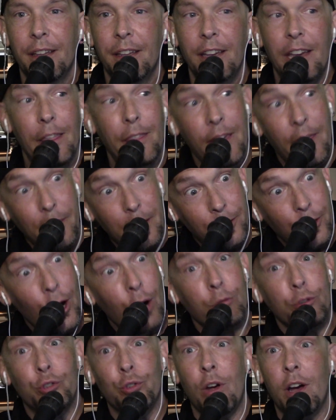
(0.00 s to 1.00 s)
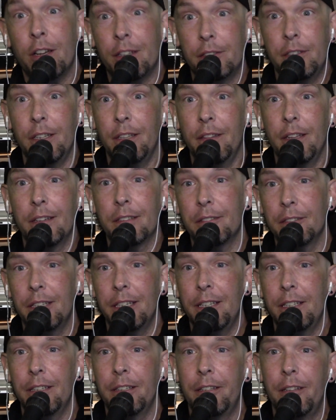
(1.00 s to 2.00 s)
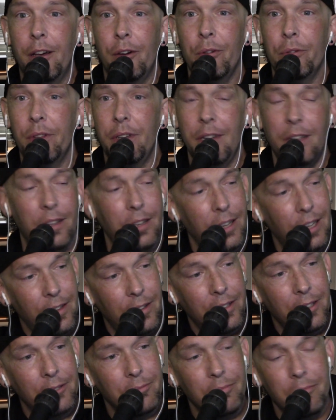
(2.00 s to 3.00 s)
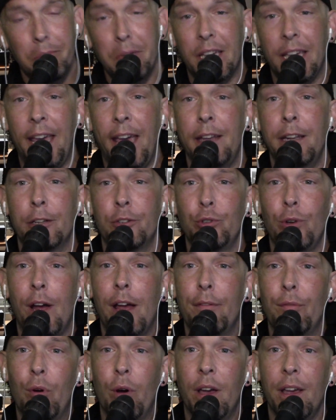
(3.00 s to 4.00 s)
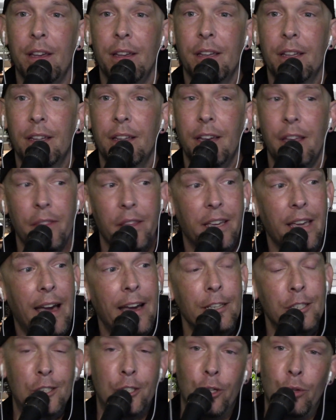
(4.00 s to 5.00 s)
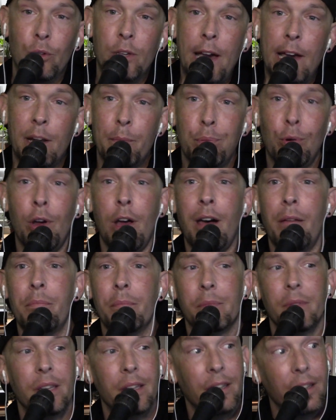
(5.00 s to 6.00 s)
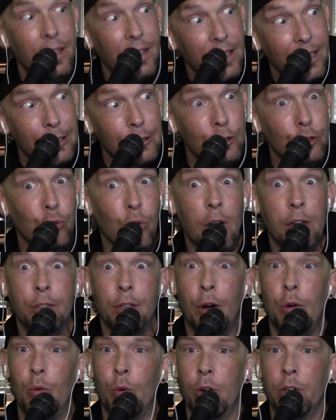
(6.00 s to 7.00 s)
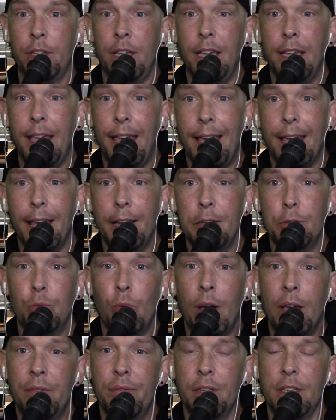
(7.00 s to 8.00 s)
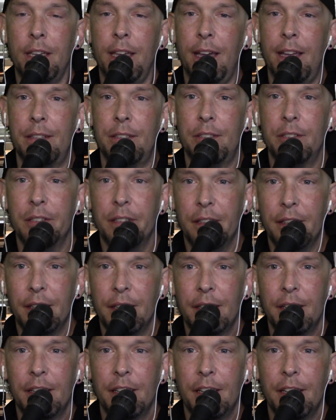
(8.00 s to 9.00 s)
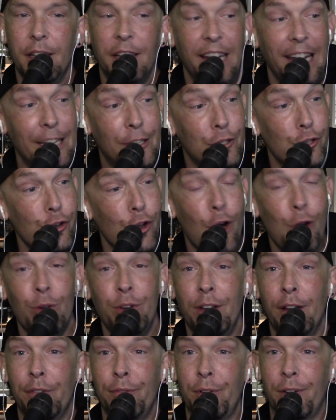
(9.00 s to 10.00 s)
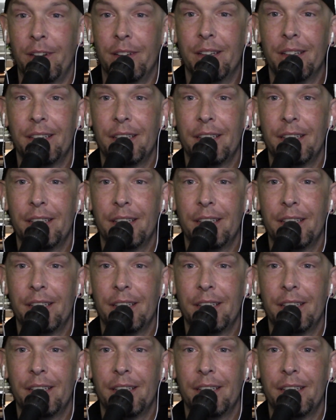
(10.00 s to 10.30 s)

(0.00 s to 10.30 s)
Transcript: And then the tow truck in the, you know, in the mechanic driveway, and the guy's still got a problem. His truck don't work. He can't get his wife and kids. It's no different.